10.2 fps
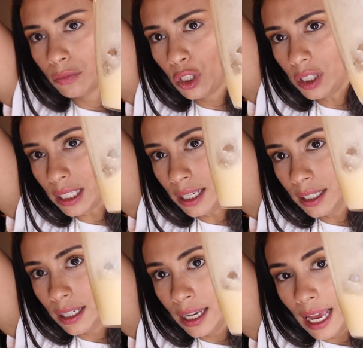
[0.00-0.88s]
You
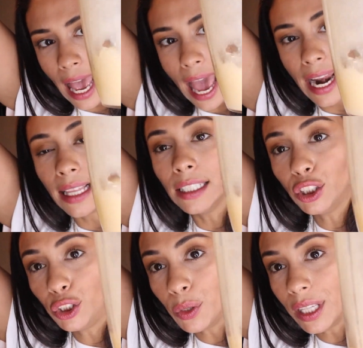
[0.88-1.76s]
see, and I like
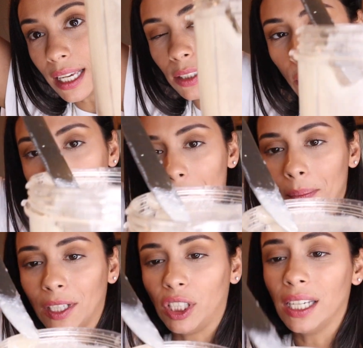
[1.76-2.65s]
to do this when I
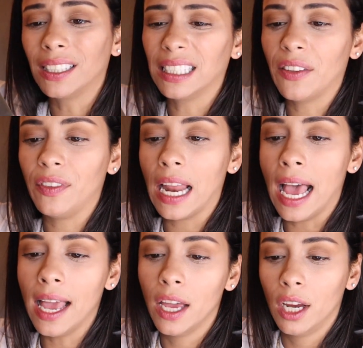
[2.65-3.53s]
make my shakes because if
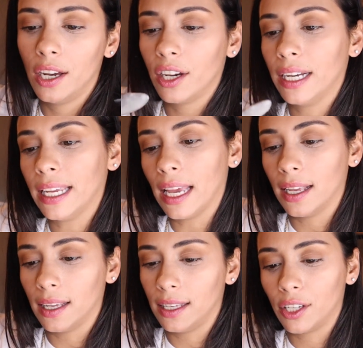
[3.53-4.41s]
not, you're gonna
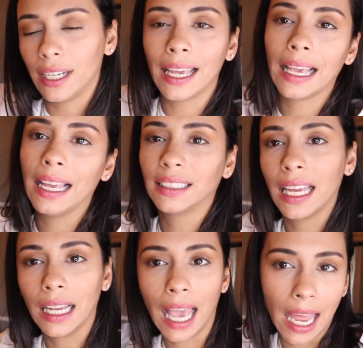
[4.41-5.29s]
get it's
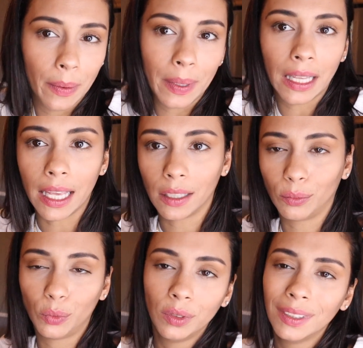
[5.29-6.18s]
gonna kind of be like
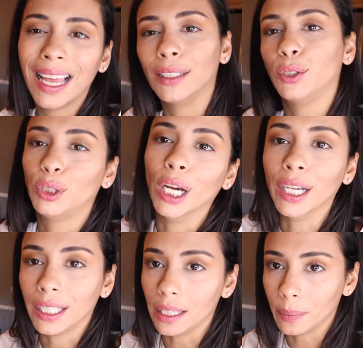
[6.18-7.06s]
not
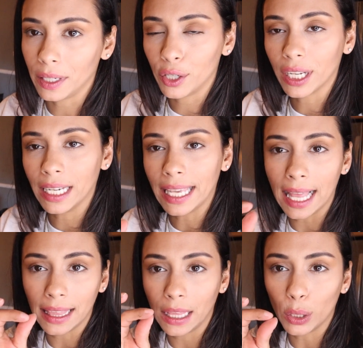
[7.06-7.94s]
chunky, but you're gonna
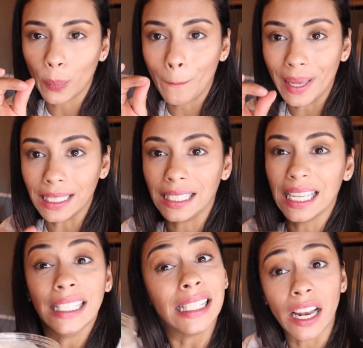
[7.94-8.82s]
get little bits
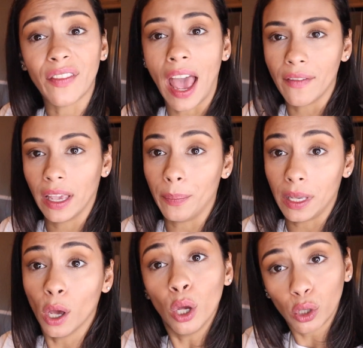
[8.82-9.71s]
instead of having it
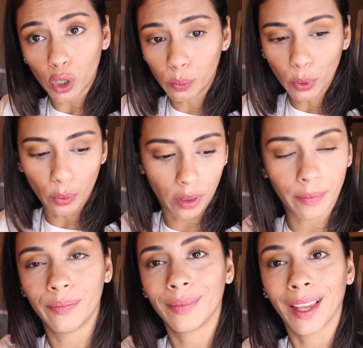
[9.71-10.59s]
be smooth.
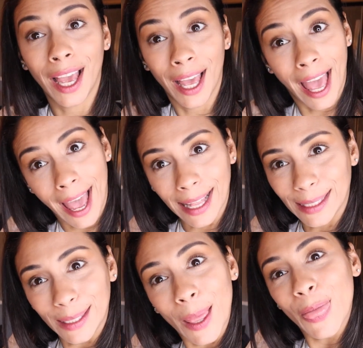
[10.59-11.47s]

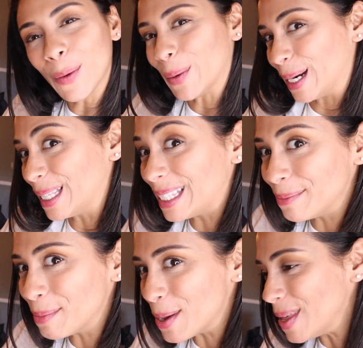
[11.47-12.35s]
Hence the word
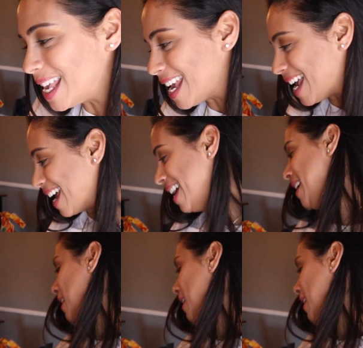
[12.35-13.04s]
smoothie.